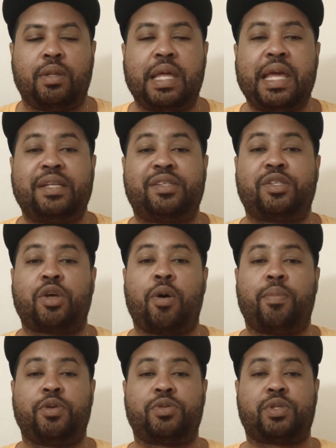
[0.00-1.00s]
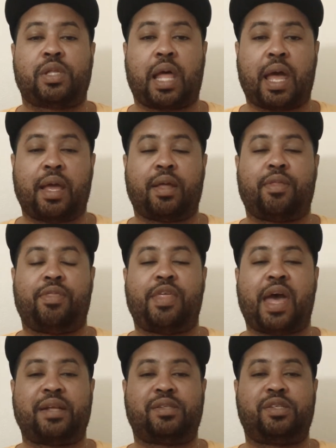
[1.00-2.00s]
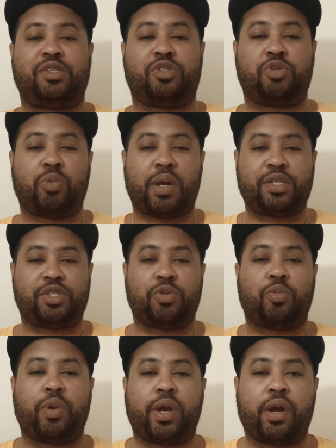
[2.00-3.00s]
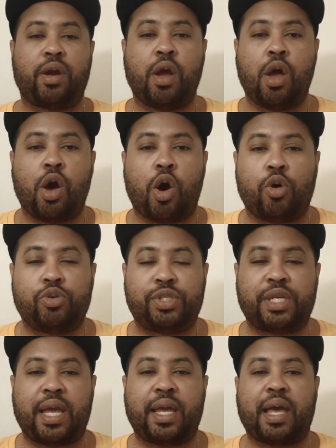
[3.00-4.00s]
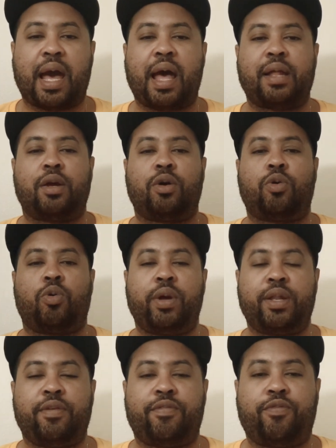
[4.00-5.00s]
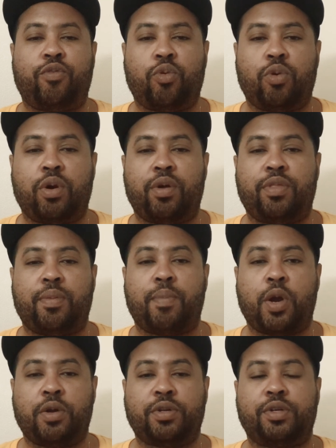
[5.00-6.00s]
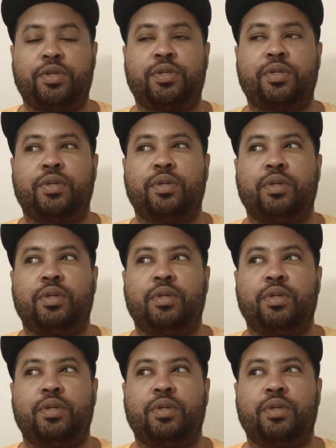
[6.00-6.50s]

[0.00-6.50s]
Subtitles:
it's almost like that situation where OJ got acquitted for the murders,